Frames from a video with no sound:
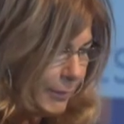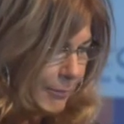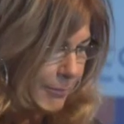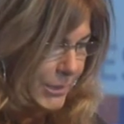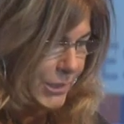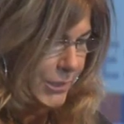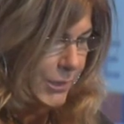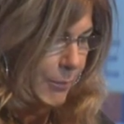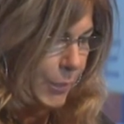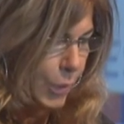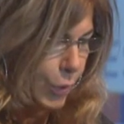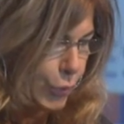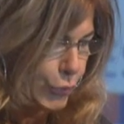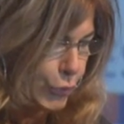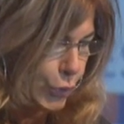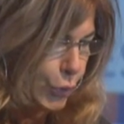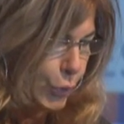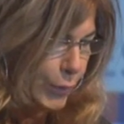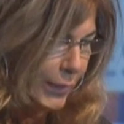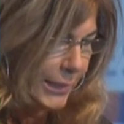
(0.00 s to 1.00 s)
Mr.
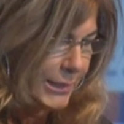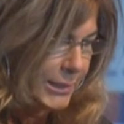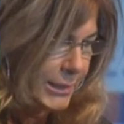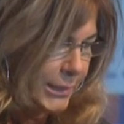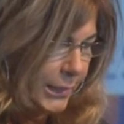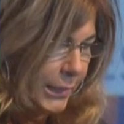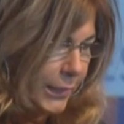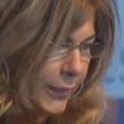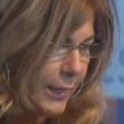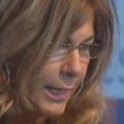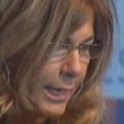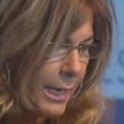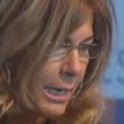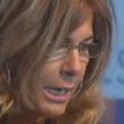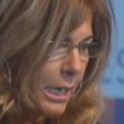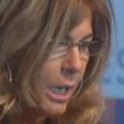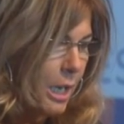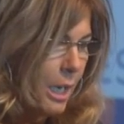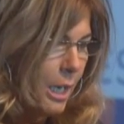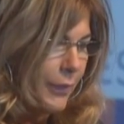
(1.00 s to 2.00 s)
Barroso, you can see
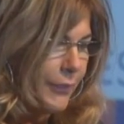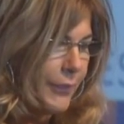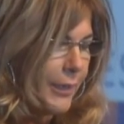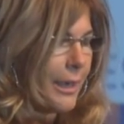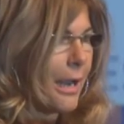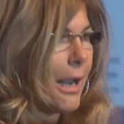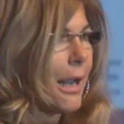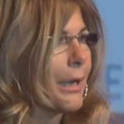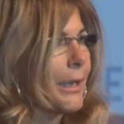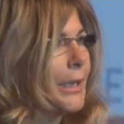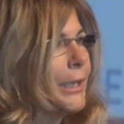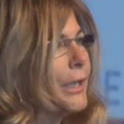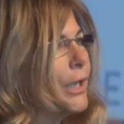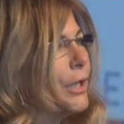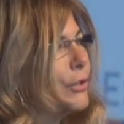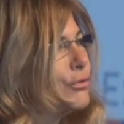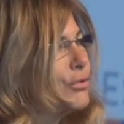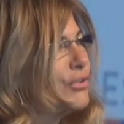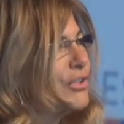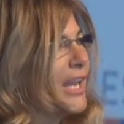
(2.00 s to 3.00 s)
there are
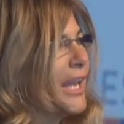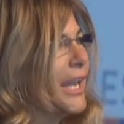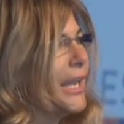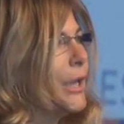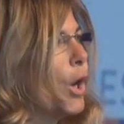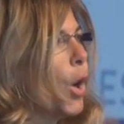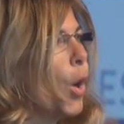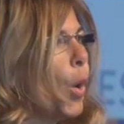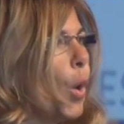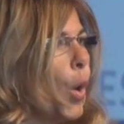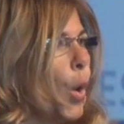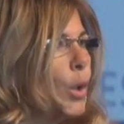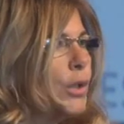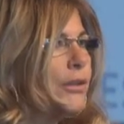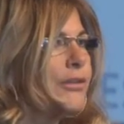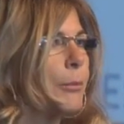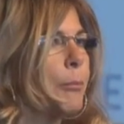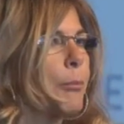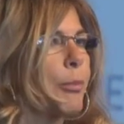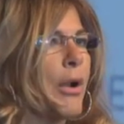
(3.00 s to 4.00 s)
here today all
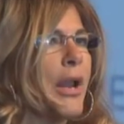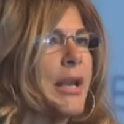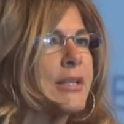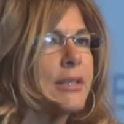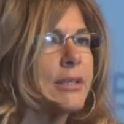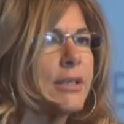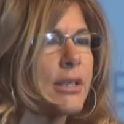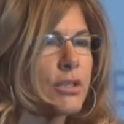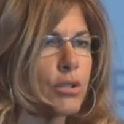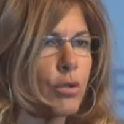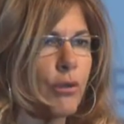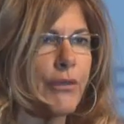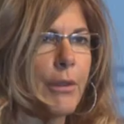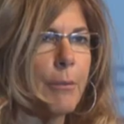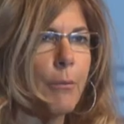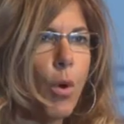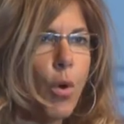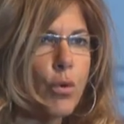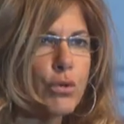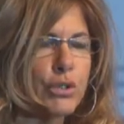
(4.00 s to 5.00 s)
the presidents of the
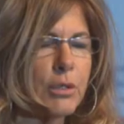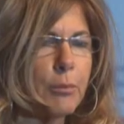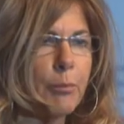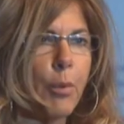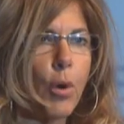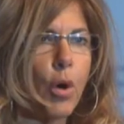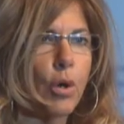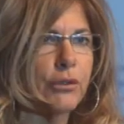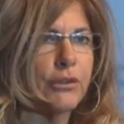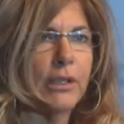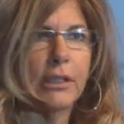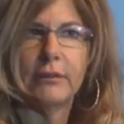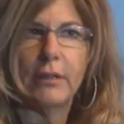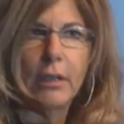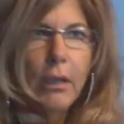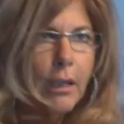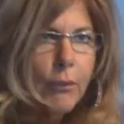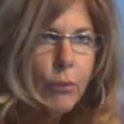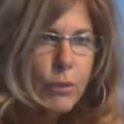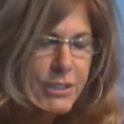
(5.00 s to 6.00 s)
most important,
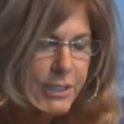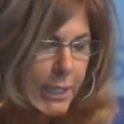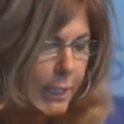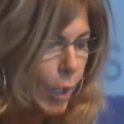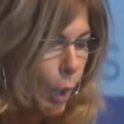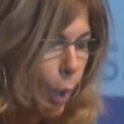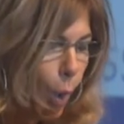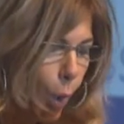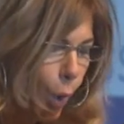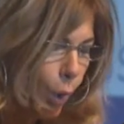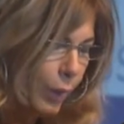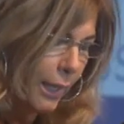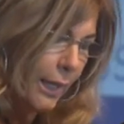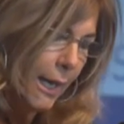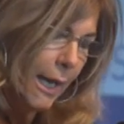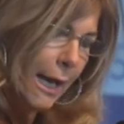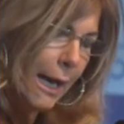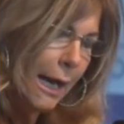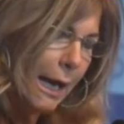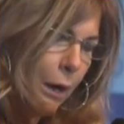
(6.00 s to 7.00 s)
I would say, all
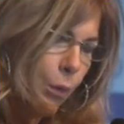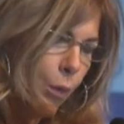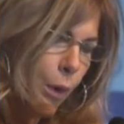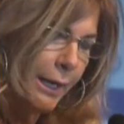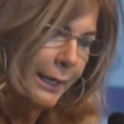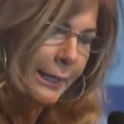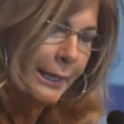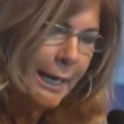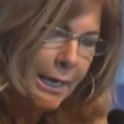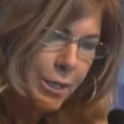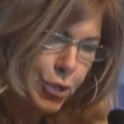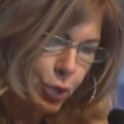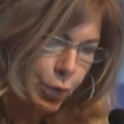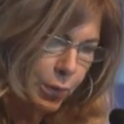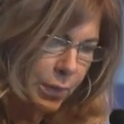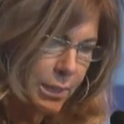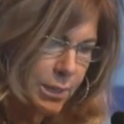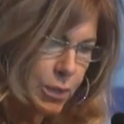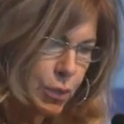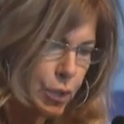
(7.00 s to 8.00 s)
our
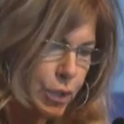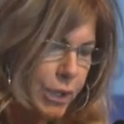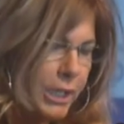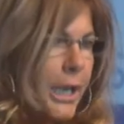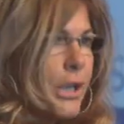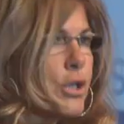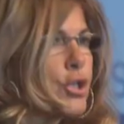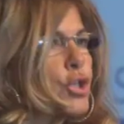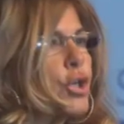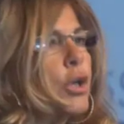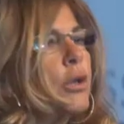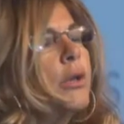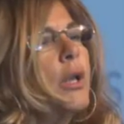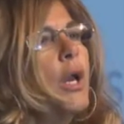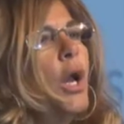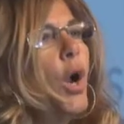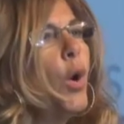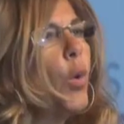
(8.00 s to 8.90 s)
national associations.